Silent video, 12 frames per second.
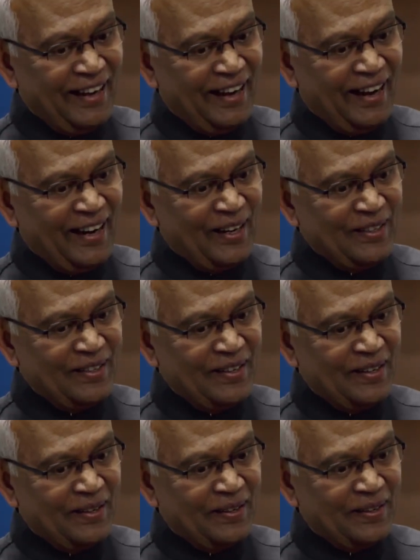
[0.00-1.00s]
And
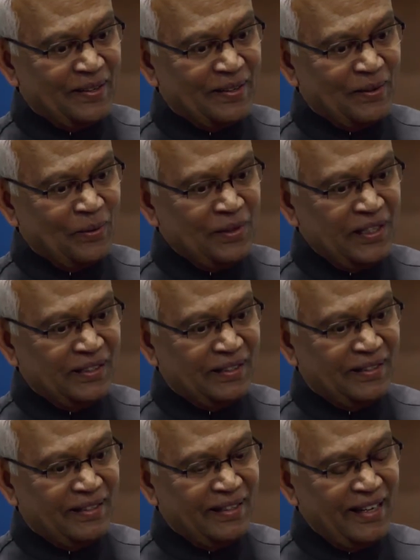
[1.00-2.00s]
only
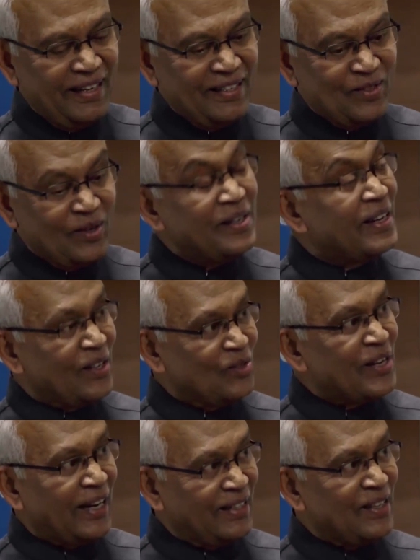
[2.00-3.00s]
3 engineering
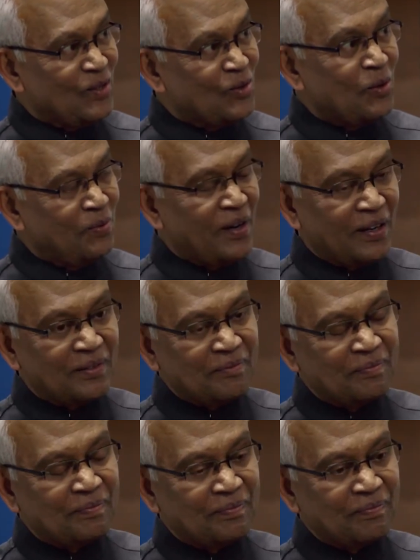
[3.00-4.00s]
scientists so far.
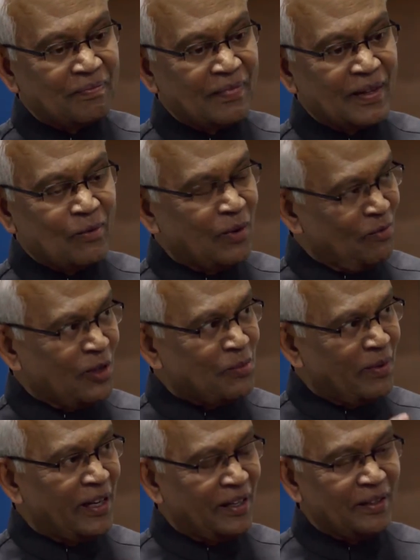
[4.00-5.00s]
One was
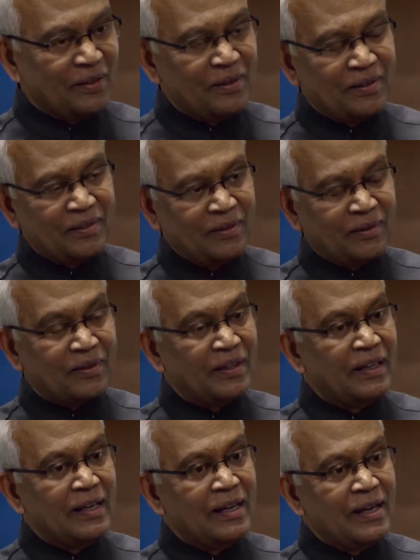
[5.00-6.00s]

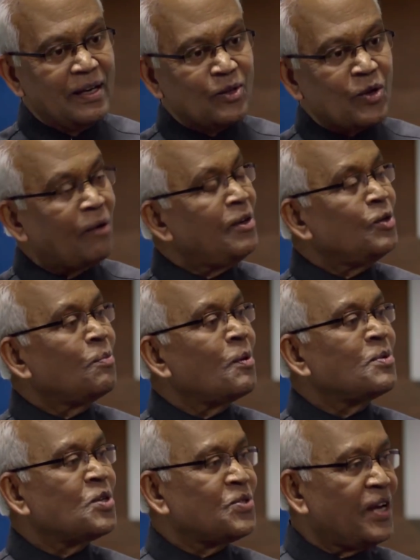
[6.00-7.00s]
So I went to
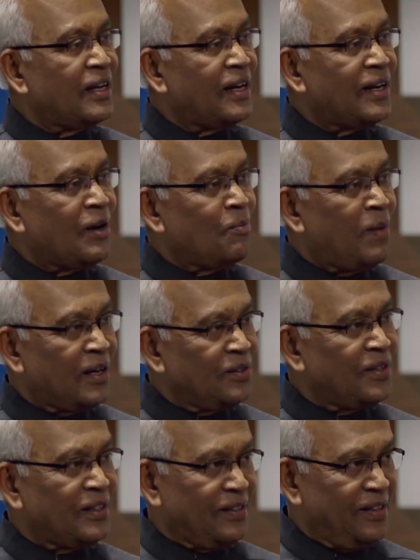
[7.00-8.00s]
Professor C.N.R. Rao,
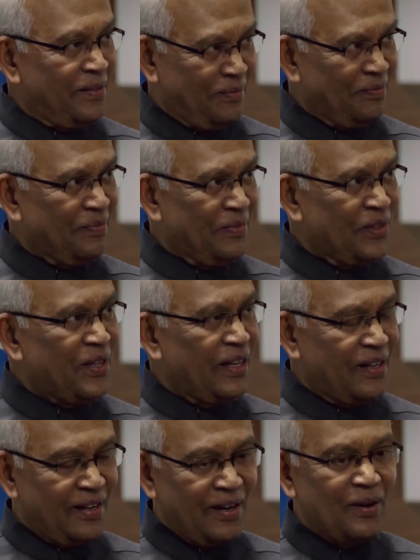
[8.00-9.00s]
Bharat Ratna
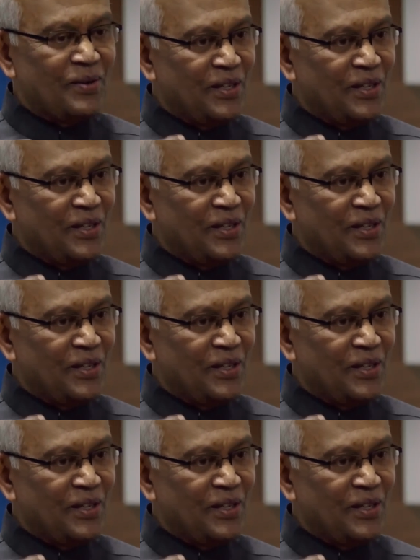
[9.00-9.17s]
C.N.R. Rao.